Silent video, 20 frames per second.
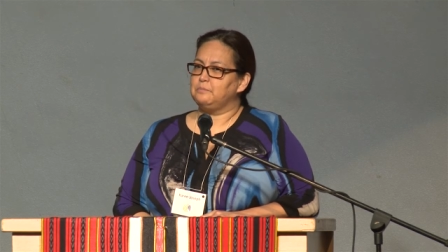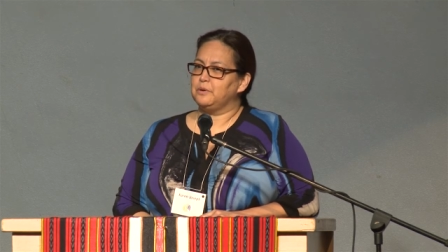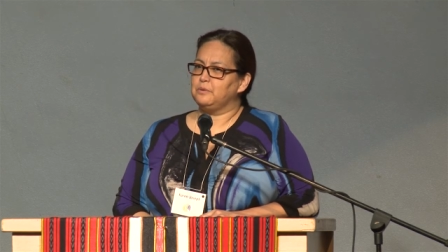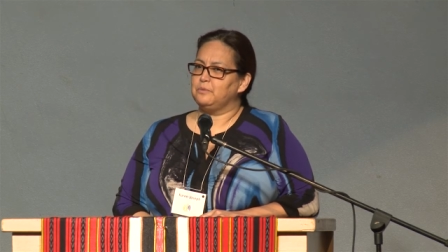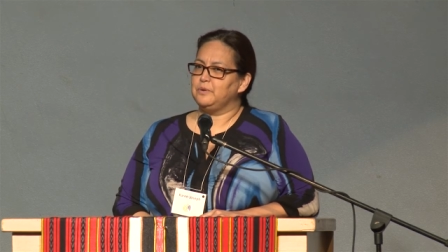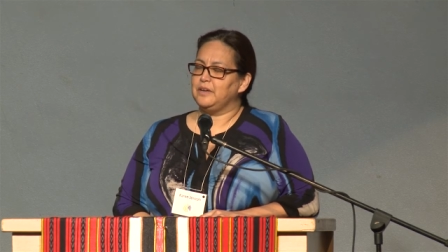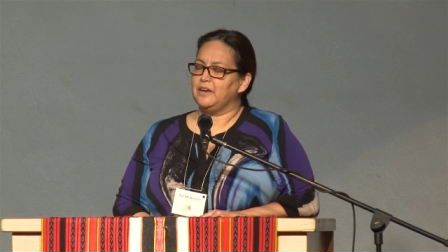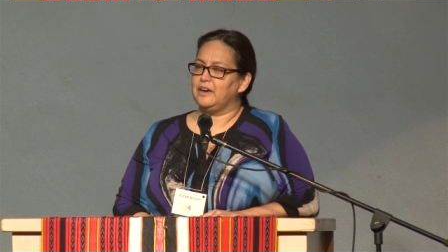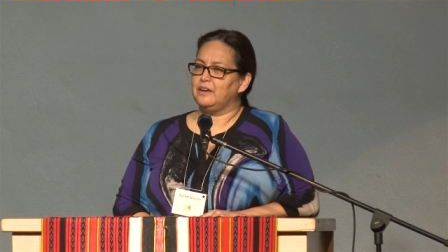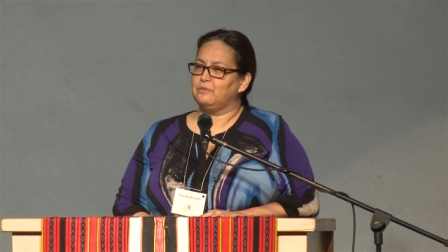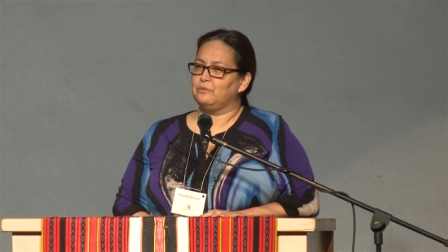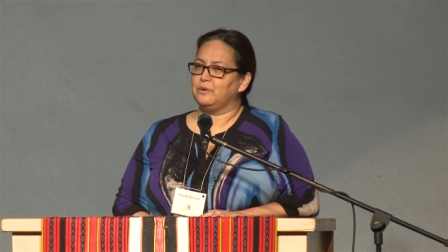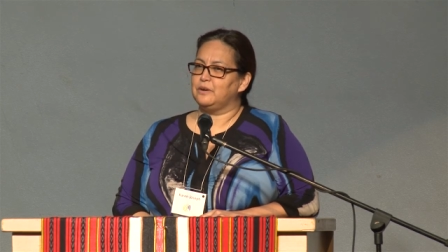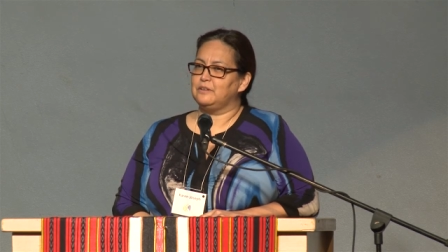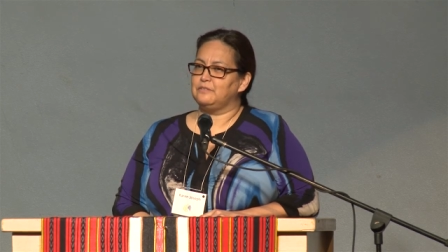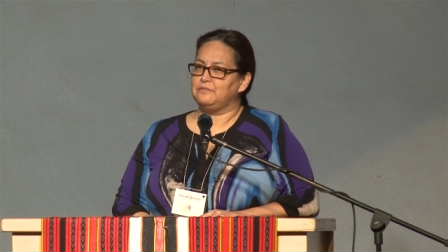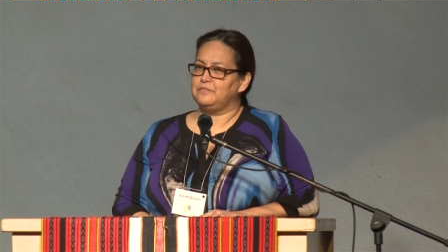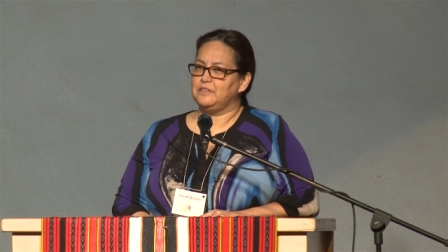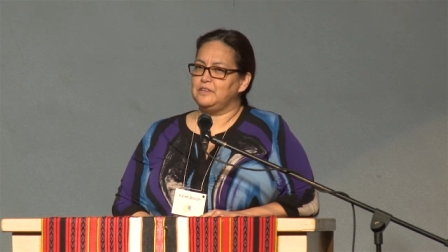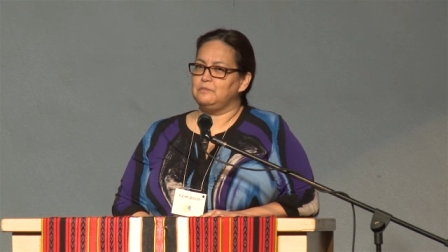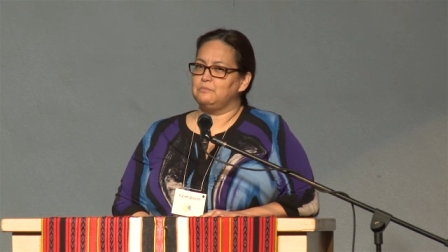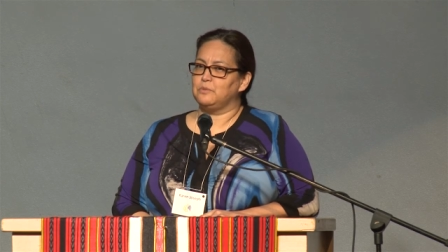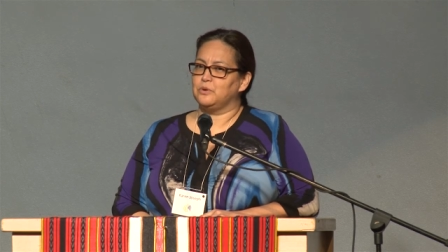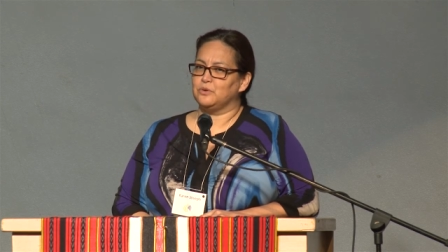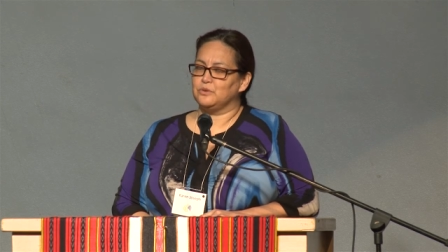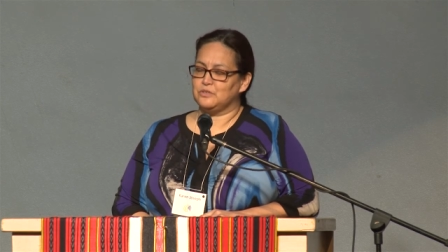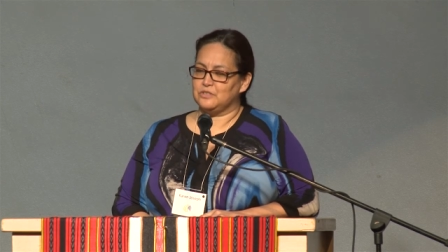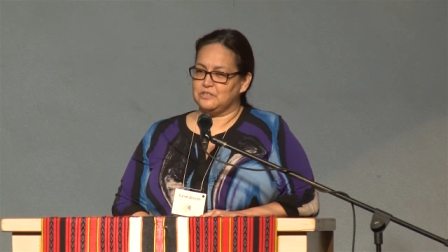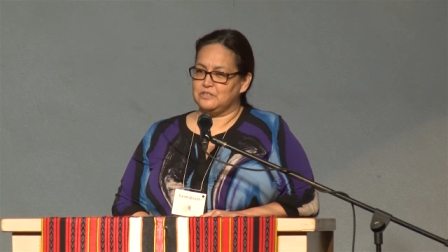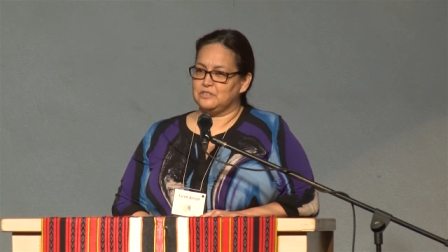but we had one of the
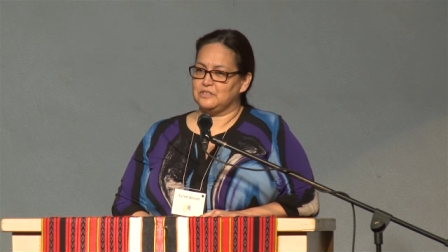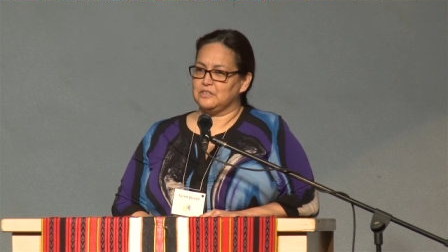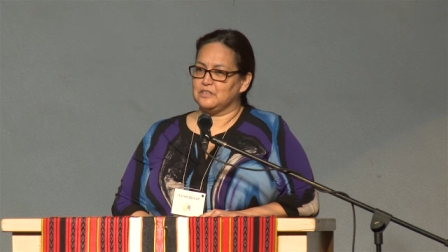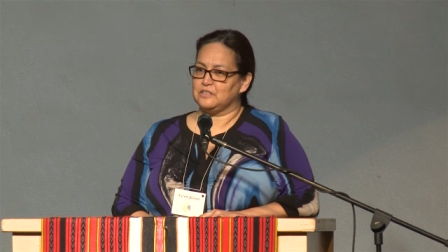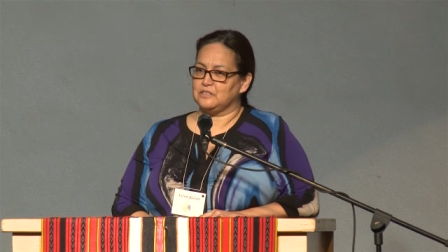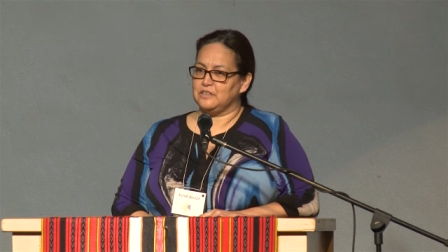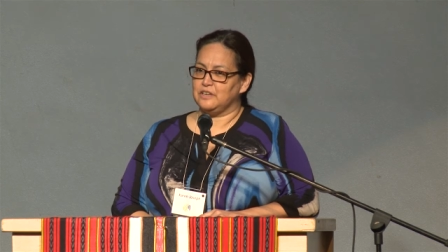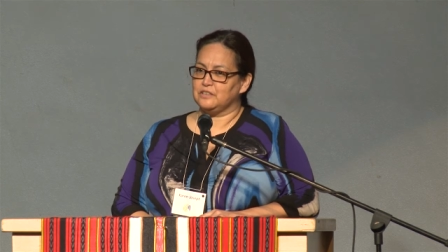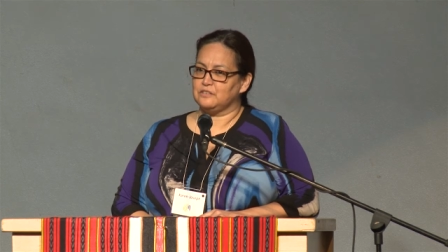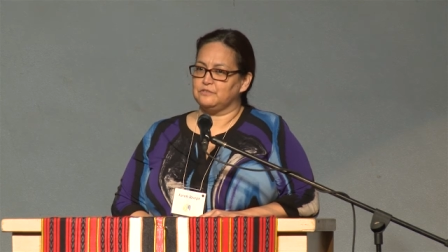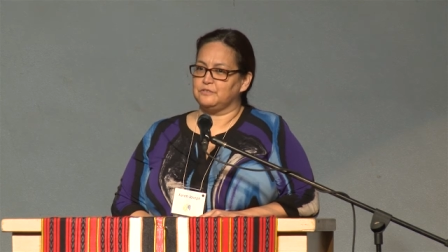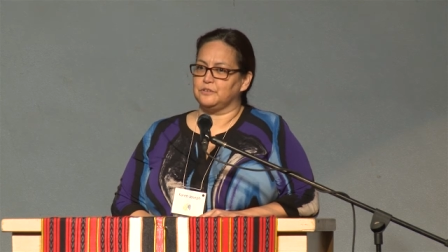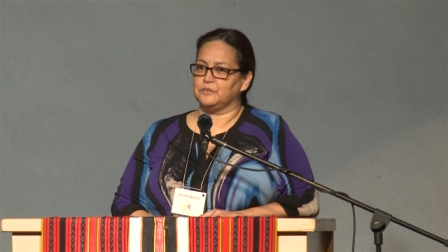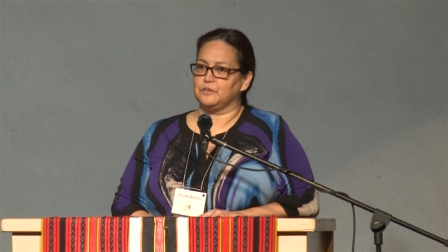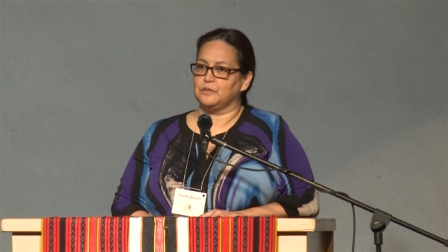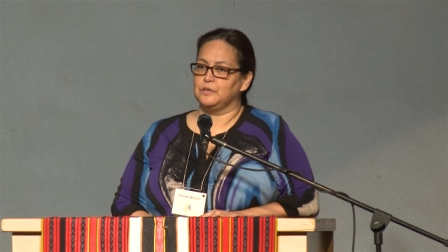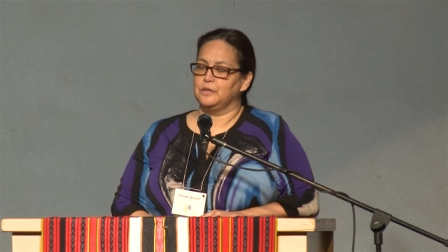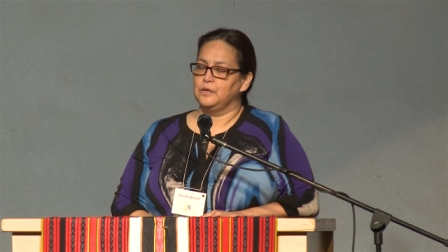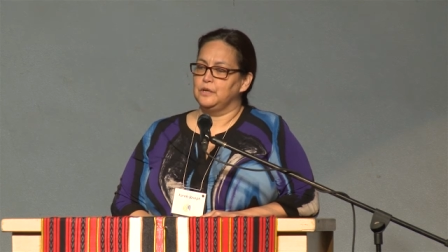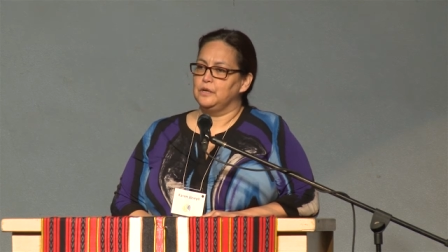most successful